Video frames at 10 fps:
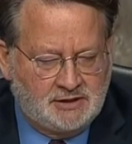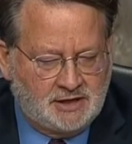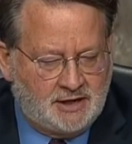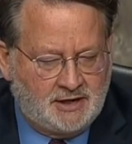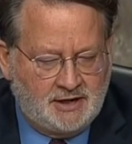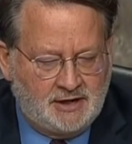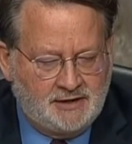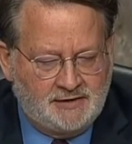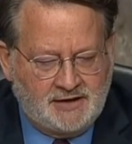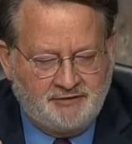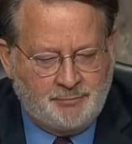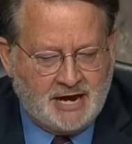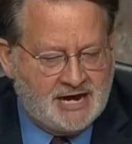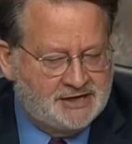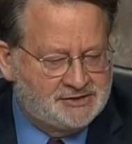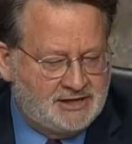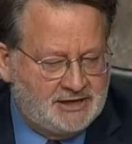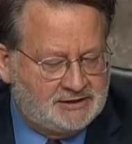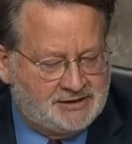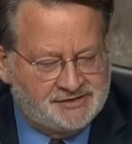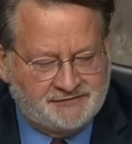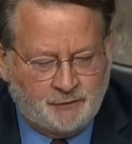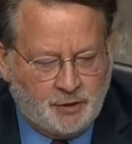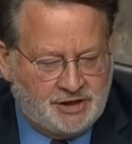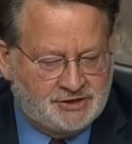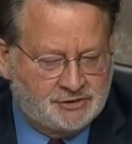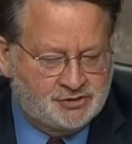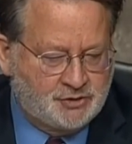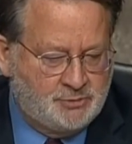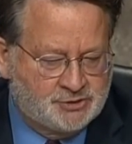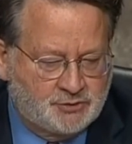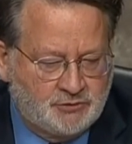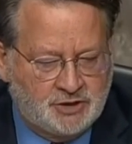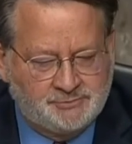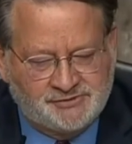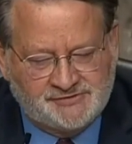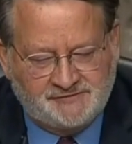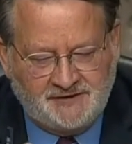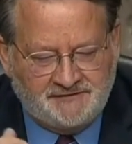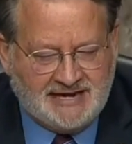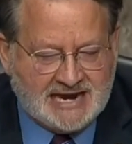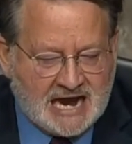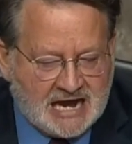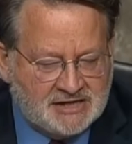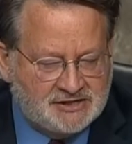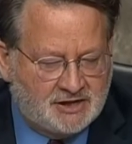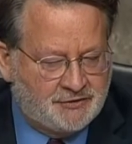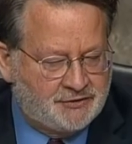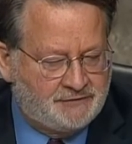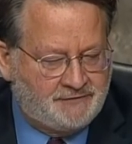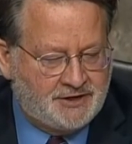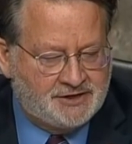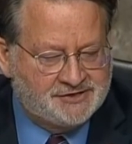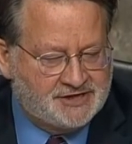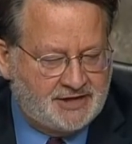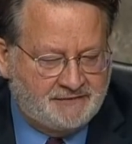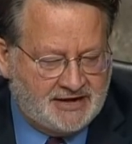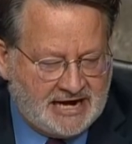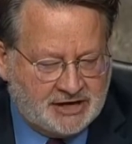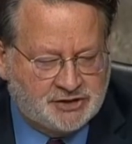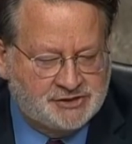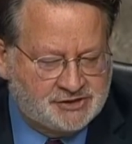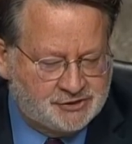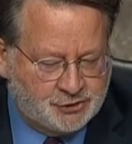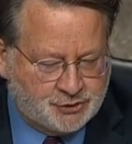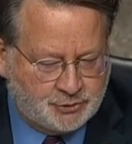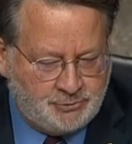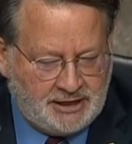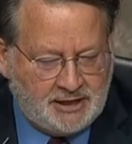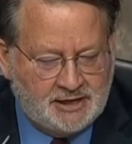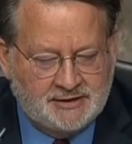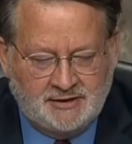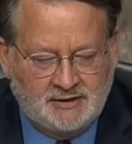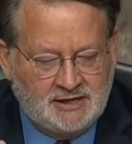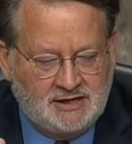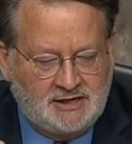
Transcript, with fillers: uh, uh, the FBI has linked at least 40 to extremist groups, 59 to other defendants that have connections on social media to